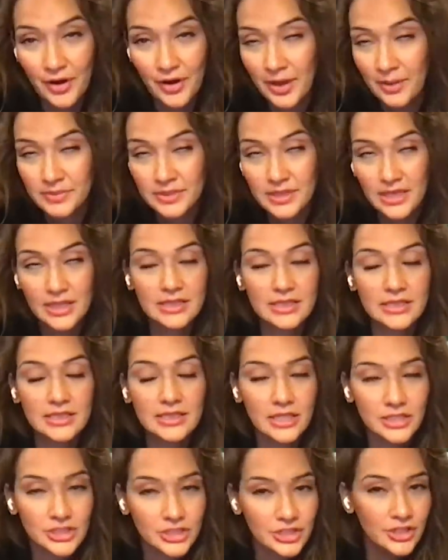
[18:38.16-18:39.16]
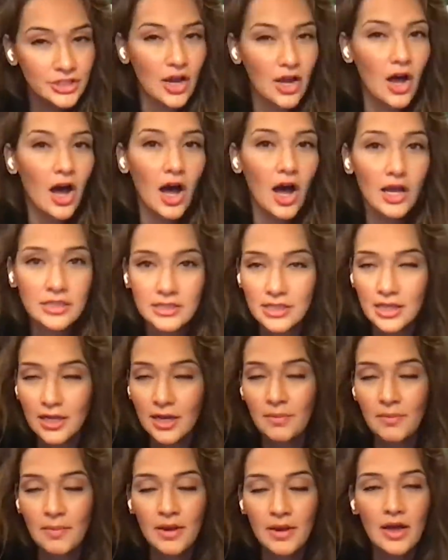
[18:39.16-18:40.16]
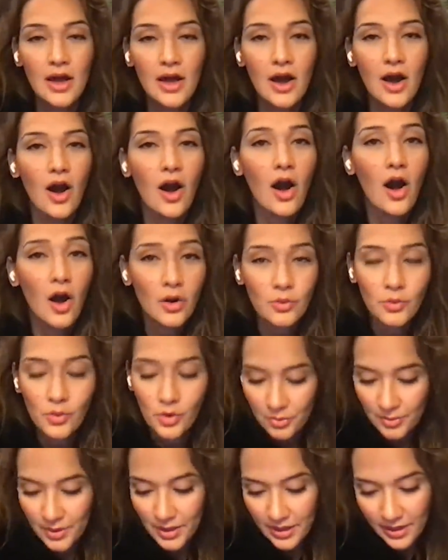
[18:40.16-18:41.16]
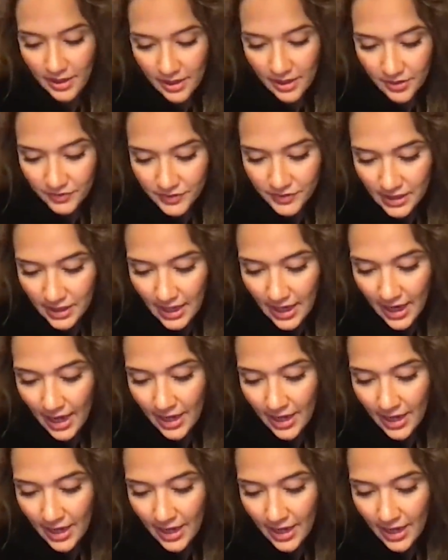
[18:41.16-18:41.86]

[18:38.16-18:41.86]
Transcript: Frames. It's such an awesome, heartwarming gift.